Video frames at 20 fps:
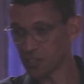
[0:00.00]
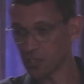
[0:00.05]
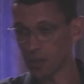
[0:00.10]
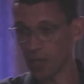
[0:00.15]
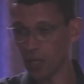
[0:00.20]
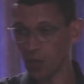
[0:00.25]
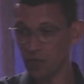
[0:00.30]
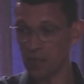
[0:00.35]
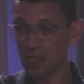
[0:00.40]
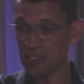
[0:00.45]

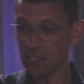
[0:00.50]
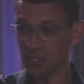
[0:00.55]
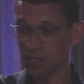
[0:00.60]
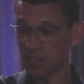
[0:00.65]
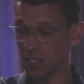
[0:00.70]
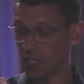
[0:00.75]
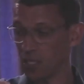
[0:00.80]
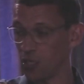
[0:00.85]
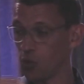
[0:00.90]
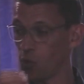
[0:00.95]
over the city,
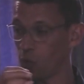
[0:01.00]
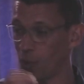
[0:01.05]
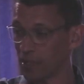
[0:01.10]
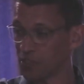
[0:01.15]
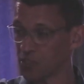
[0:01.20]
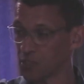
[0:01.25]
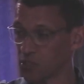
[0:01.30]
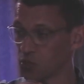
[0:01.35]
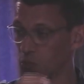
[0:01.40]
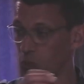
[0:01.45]
he who
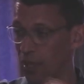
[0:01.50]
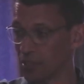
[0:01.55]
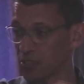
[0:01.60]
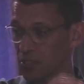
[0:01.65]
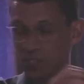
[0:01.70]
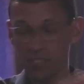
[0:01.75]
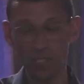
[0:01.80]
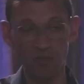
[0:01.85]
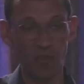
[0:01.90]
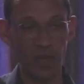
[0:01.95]
watches, watches
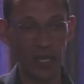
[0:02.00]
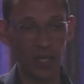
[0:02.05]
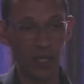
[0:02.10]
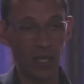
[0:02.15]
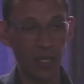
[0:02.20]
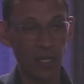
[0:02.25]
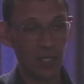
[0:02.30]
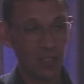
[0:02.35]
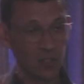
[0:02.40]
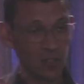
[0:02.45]
in vain.
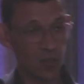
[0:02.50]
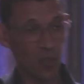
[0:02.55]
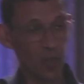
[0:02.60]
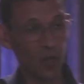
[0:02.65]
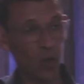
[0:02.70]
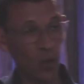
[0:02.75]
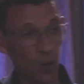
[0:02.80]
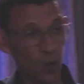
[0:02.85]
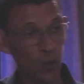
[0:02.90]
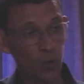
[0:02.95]
So the
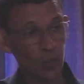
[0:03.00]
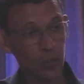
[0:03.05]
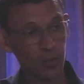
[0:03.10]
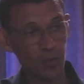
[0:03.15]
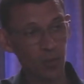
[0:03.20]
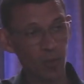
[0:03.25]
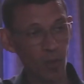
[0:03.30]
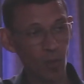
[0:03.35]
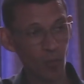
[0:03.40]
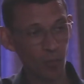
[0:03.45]
Lord
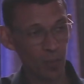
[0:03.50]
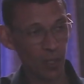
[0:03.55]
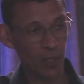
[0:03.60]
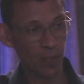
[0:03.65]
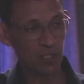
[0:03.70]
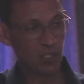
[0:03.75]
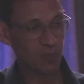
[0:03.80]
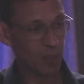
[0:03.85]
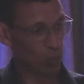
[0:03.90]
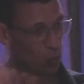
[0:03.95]
builds,
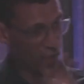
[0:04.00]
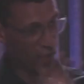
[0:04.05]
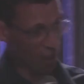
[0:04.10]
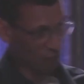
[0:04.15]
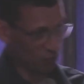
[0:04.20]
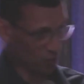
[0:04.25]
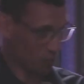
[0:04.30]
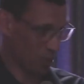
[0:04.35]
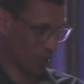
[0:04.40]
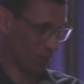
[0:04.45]
but we have to
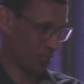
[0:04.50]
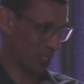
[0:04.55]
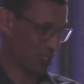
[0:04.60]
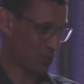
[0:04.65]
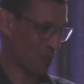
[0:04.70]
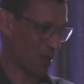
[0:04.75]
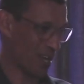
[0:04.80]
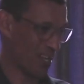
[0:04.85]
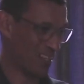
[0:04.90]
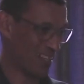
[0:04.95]
build as well.